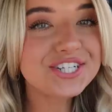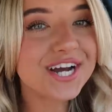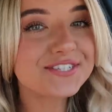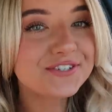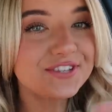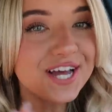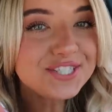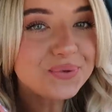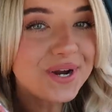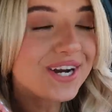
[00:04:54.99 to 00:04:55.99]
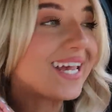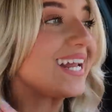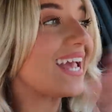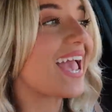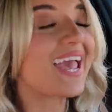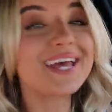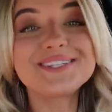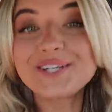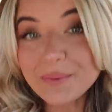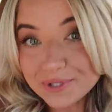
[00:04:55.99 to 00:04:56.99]
right, you guys, for lunch, we are getting a
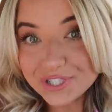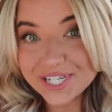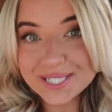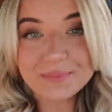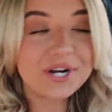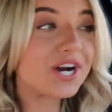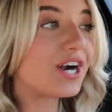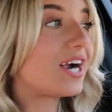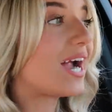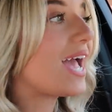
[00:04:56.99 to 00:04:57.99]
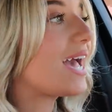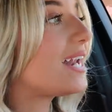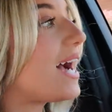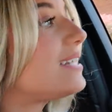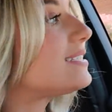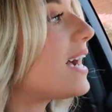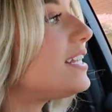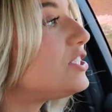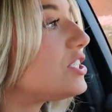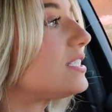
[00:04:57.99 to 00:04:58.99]
double cheeseburger. And I
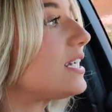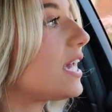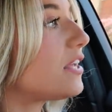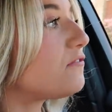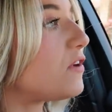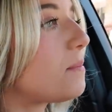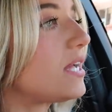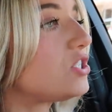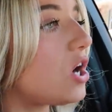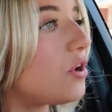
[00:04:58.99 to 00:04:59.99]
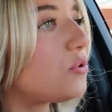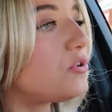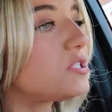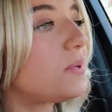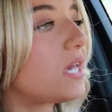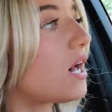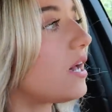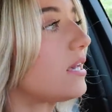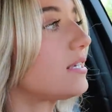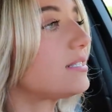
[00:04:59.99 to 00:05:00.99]
decided just to get it from McDonald's
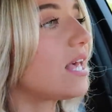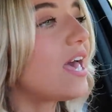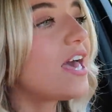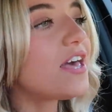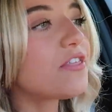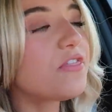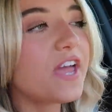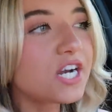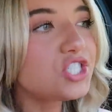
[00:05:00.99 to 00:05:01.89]
because their